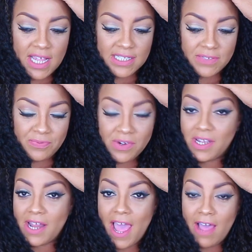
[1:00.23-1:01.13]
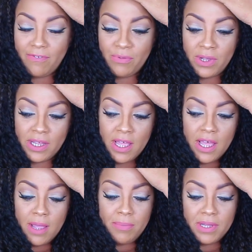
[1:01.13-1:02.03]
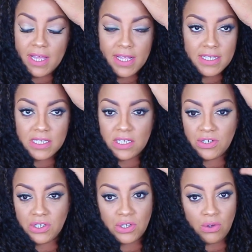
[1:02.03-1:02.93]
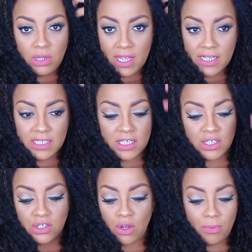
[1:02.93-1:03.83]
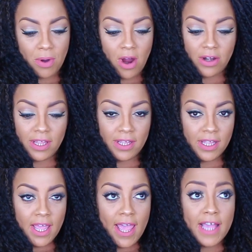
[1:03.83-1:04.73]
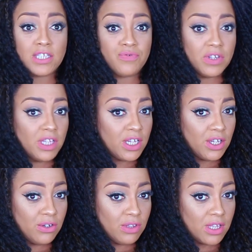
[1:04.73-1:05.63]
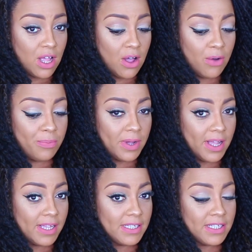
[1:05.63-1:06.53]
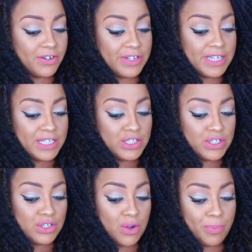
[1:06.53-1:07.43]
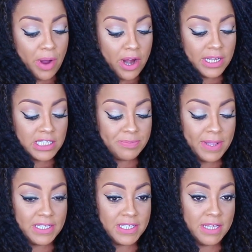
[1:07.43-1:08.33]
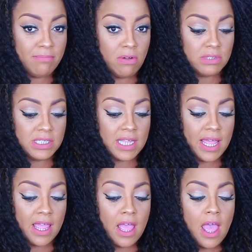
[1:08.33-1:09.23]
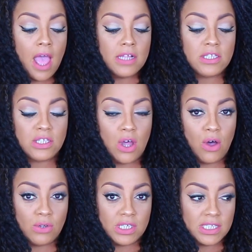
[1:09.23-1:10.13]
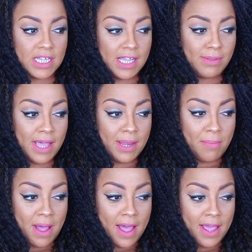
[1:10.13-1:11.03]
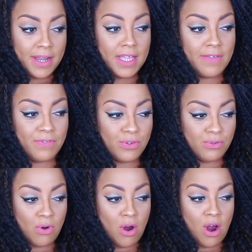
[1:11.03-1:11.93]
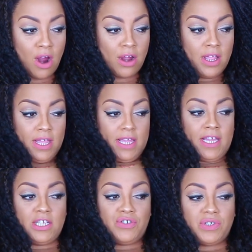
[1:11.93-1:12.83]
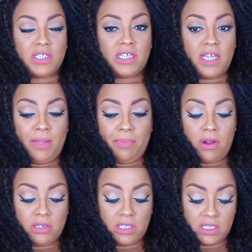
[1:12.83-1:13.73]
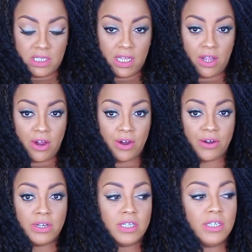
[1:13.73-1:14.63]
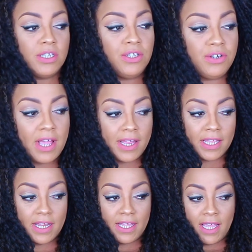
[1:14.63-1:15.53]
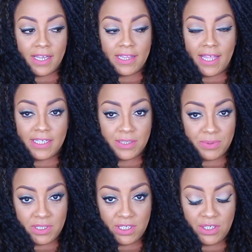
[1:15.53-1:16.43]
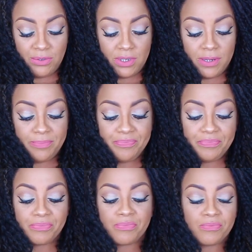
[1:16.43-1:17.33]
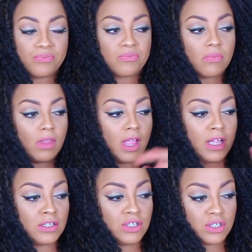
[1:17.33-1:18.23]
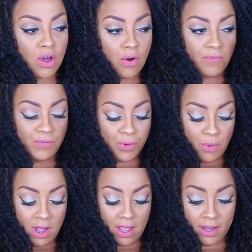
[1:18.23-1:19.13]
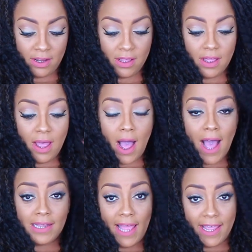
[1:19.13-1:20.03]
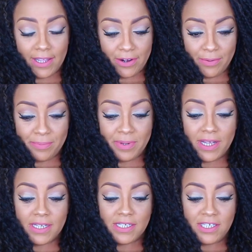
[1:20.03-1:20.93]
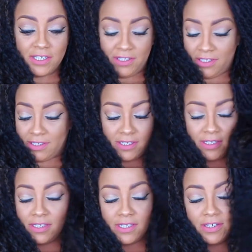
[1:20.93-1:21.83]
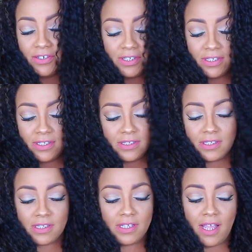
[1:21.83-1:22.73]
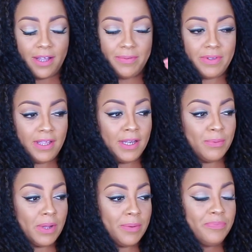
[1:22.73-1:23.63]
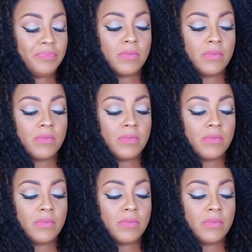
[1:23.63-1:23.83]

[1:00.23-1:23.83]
as a freaking half width because there's no lace, there's no parting. It's really cute though, but there is no parting space in Monse. So just keep that in mind if you are interested in purchasing her. You're not getting any lace with this unit. So for one, I like her, but she, there, yeah. Anyway,